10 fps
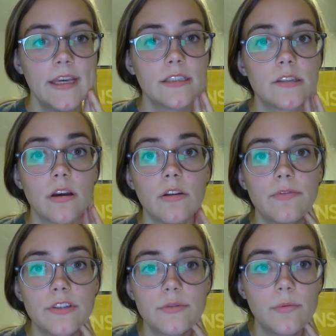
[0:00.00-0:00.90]
So the
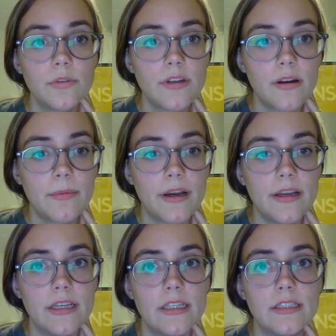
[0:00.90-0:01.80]
first one we'll talk
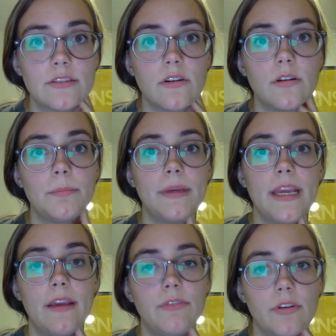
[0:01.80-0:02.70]
about is called
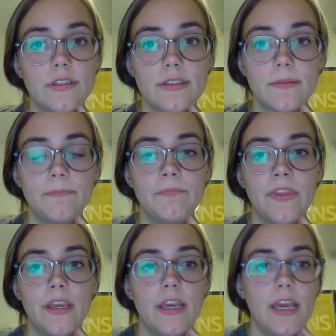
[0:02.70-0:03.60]
behaviorism.
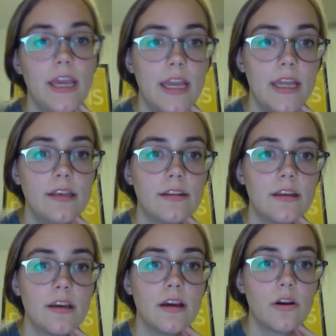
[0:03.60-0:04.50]
And
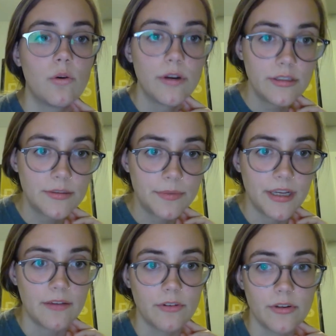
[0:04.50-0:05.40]
according to
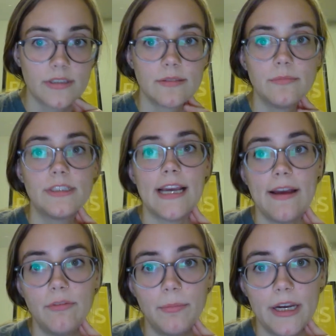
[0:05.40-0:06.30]
behaviorism, to
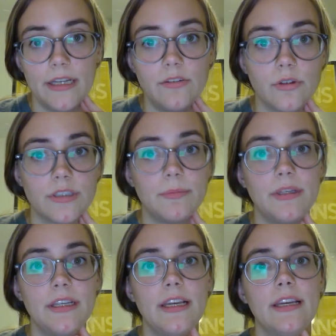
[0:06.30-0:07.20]
have a mind or to
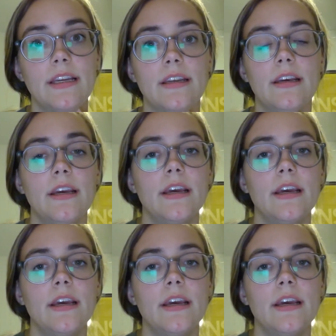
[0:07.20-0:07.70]
be in